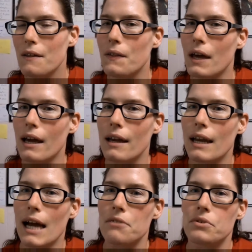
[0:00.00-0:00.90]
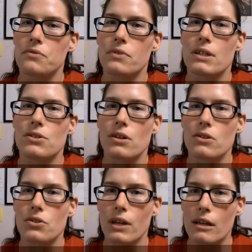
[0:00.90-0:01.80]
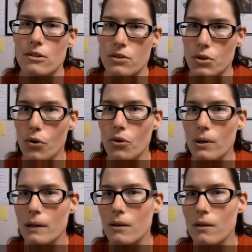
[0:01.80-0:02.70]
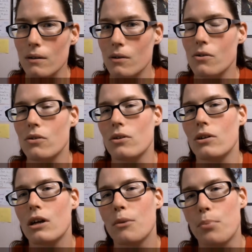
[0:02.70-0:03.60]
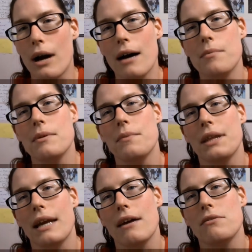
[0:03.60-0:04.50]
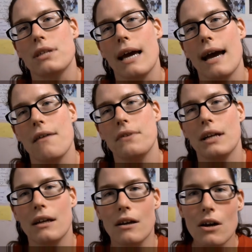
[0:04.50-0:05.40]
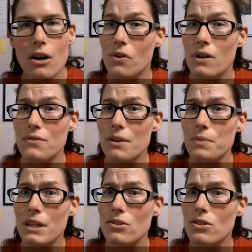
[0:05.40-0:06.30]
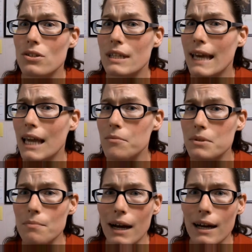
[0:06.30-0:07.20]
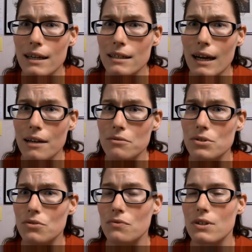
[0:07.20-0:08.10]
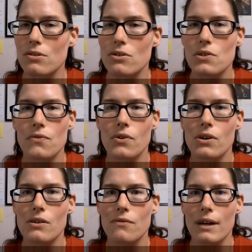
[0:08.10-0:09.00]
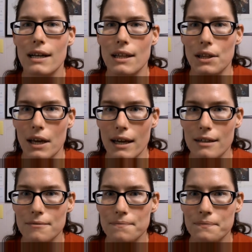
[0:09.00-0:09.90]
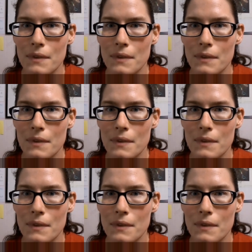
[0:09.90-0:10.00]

then I would research like a tutorial or a problem that I was having. Or if something just came to mind, I would do research for it right then.